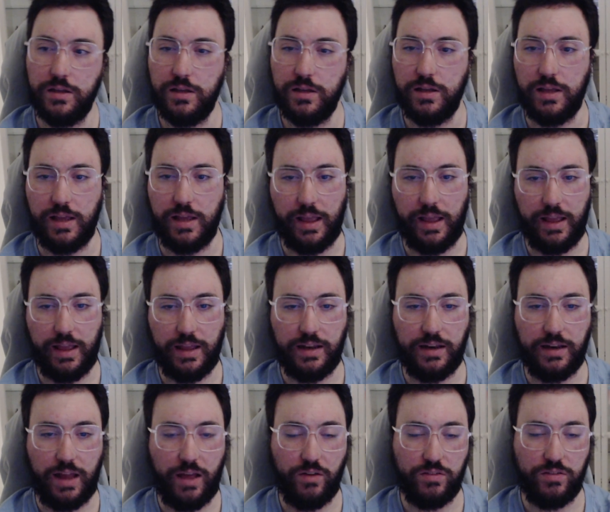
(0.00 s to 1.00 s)
and
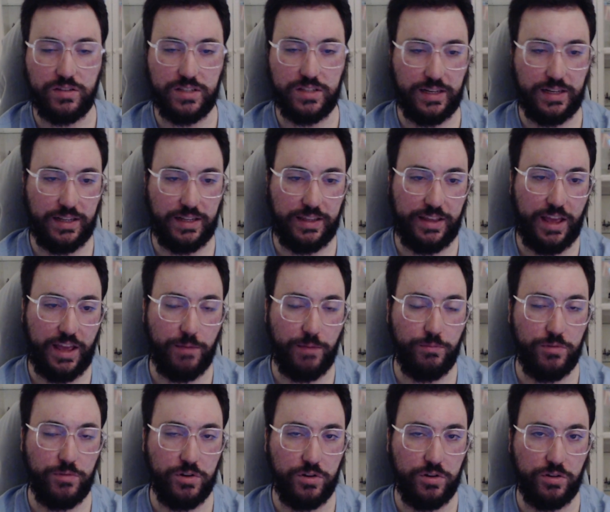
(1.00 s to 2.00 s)
um, I will say the
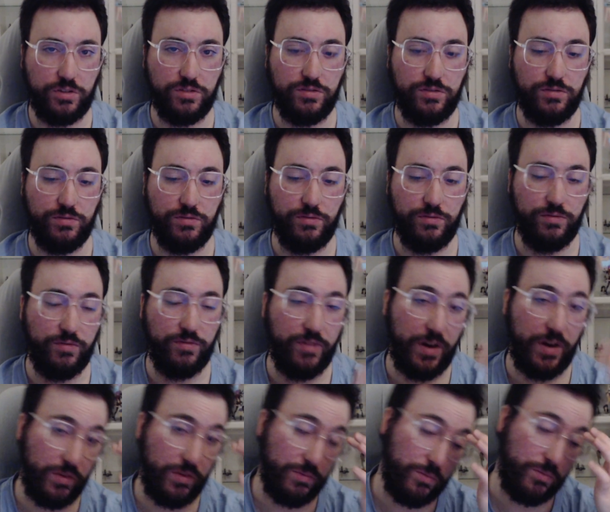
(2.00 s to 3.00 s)
game looked
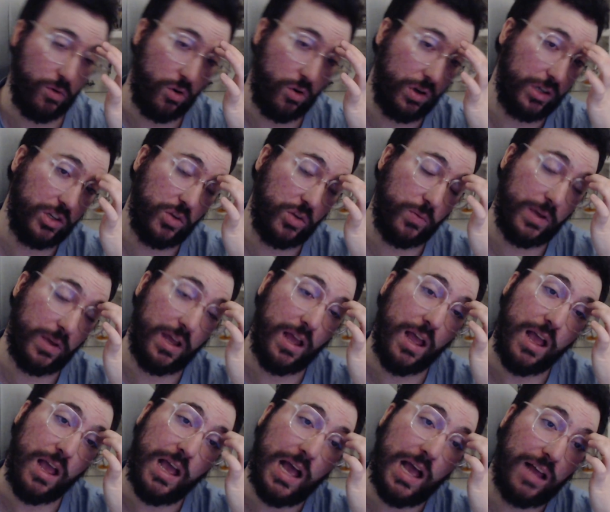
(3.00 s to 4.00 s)
very boring to me.
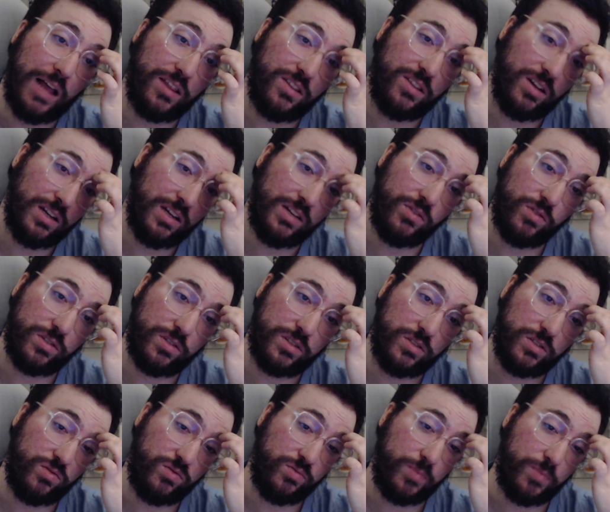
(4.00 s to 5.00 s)
I thought it was
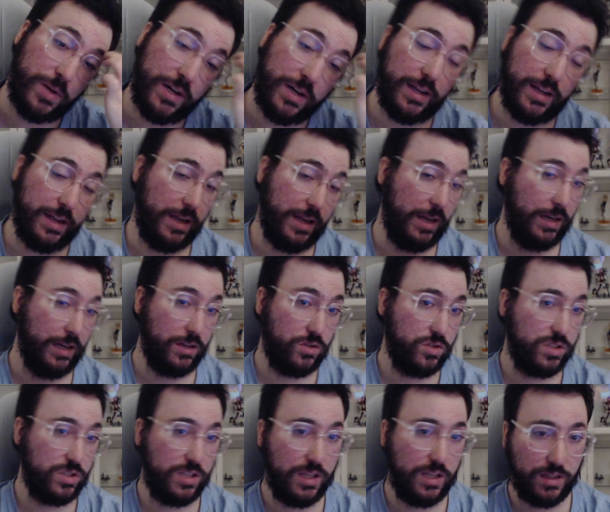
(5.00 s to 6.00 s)
pretty
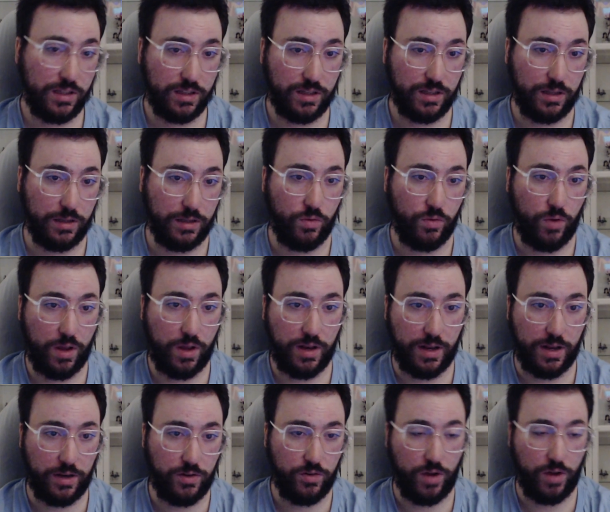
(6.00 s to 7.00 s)
interesting in the way
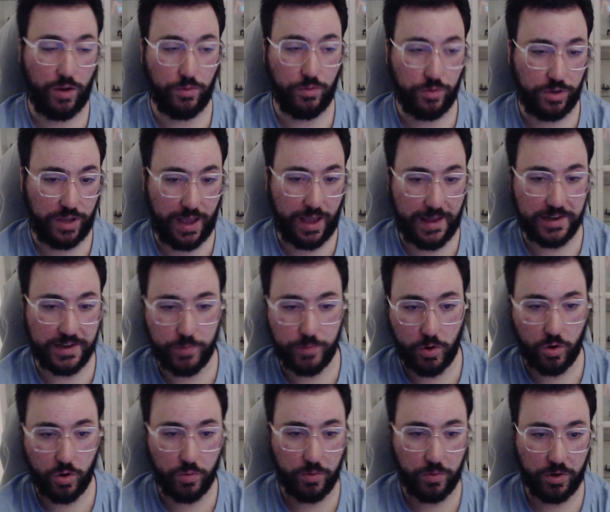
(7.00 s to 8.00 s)
that you how you catch
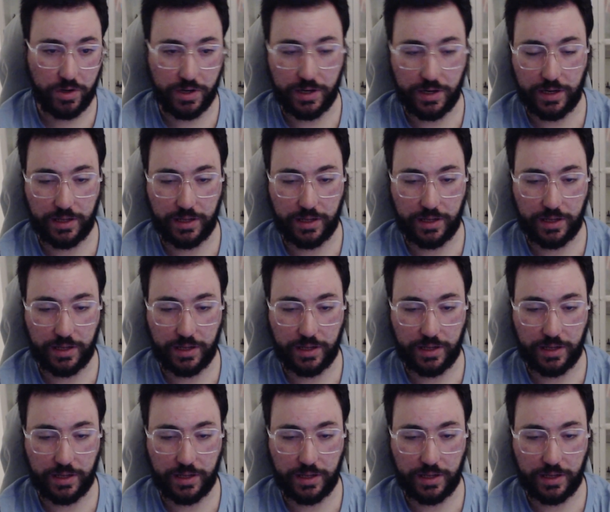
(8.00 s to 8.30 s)
Pokemon and the